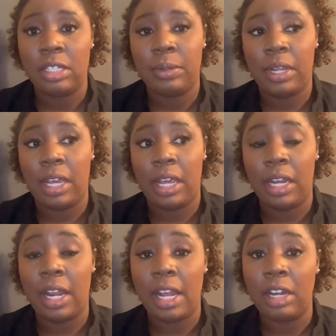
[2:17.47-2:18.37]
at
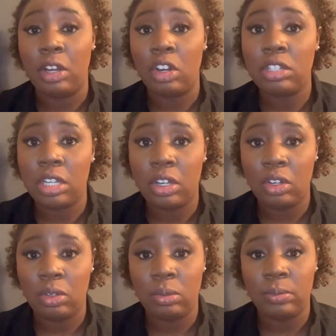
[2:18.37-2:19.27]
a lot of nursing
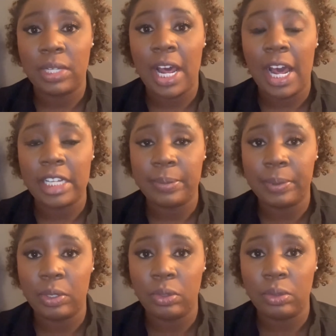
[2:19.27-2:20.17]
homes,
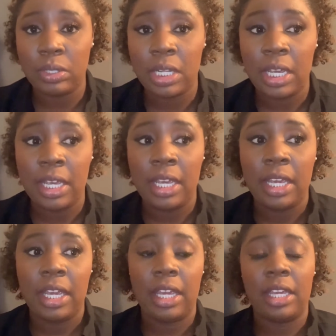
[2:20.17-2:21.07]
hospitals,
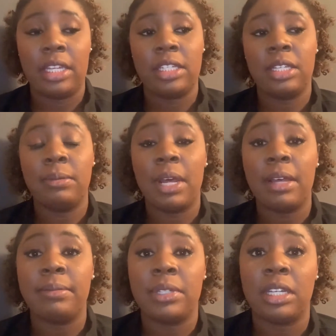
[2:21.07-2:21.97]
and
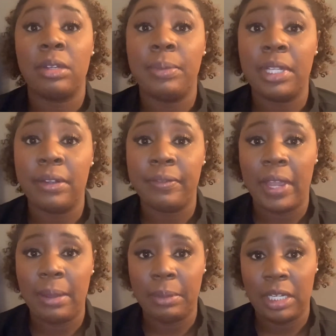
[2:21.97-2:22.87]
sometimes it could be the
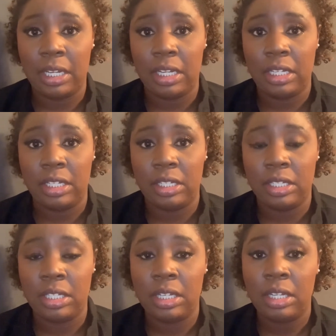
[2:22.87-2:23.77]
family
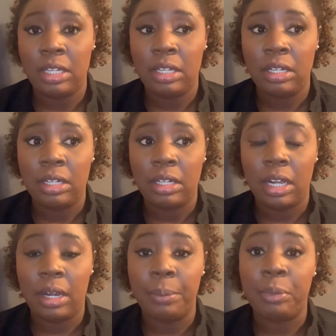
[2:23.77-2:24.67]
is
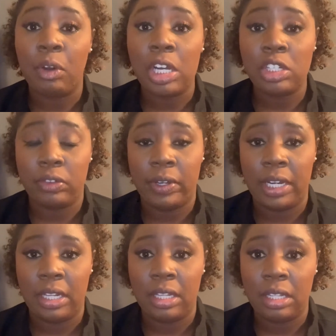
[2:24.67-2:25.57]

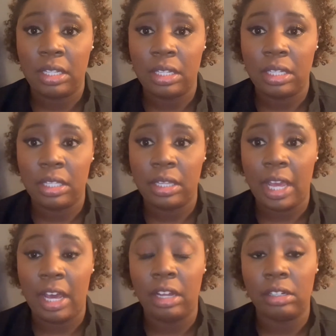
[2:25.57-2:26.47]
pressuring
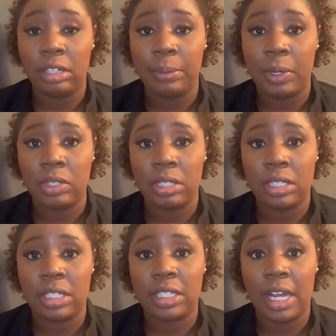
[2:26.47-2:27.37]
that elderly person
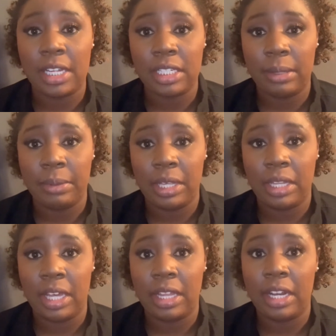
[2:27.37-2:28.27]
to sign something
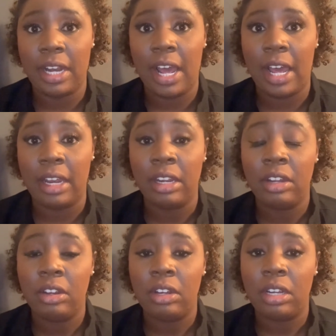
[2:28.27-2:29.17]
that they're not
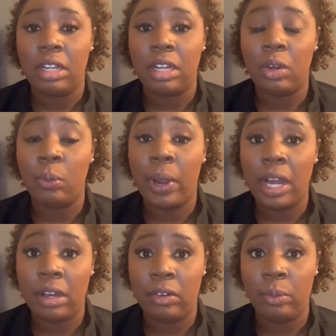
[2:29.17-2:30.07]

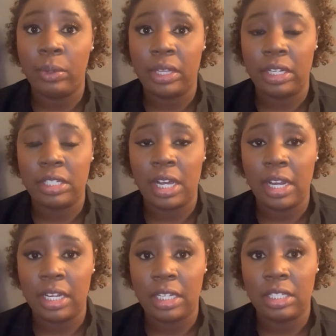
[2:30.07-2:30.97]
aware of what they're
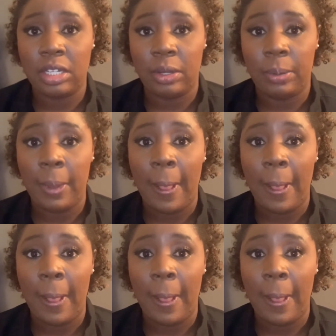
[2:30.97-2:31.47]
signing. So